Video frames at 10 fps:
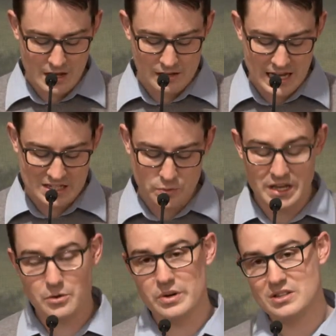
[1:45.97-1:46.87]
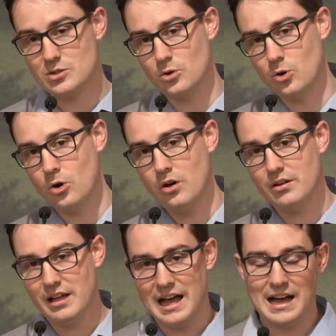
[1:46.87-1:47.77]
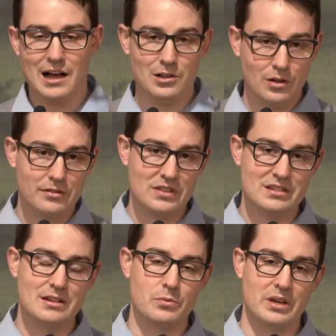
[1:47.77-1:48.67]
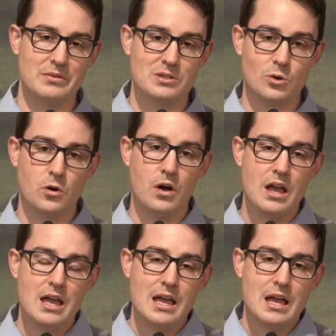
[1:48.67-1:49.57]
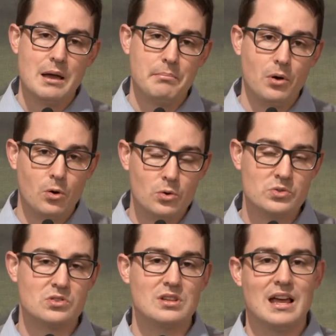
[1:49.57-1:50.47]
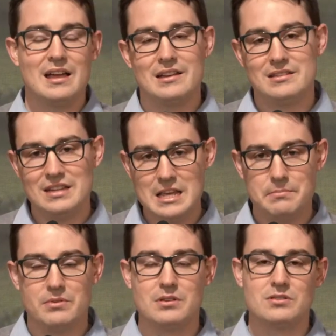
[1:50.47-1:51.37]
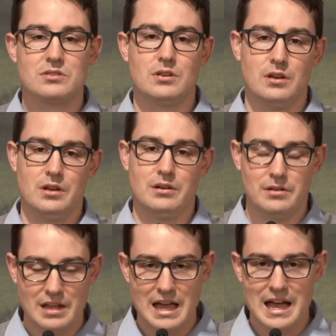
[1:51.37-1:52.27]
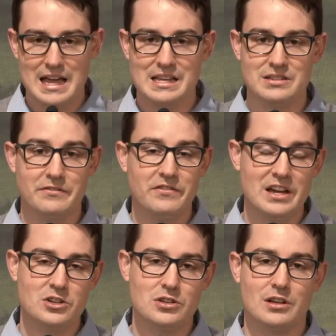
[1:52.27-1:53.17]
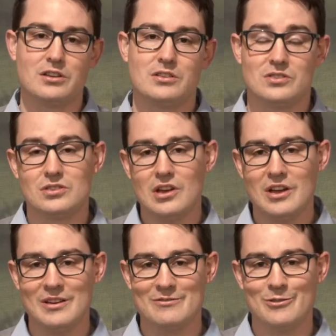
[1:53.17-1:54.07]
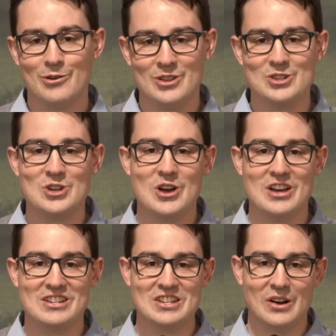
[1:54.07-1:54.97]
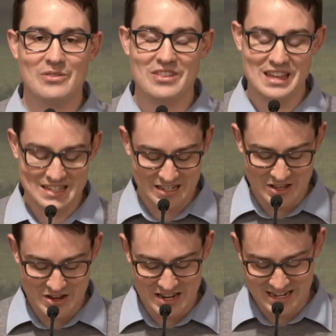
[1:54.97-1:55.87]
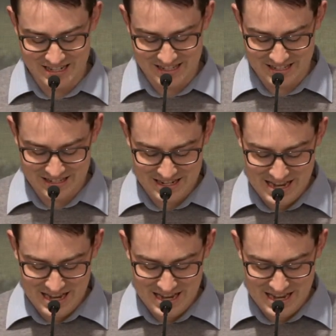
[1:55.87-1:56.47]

Last week, we saw a lot of this, didn't we? We saw Paul's deep concern, his affectionate concern for the church of the Thessalonians.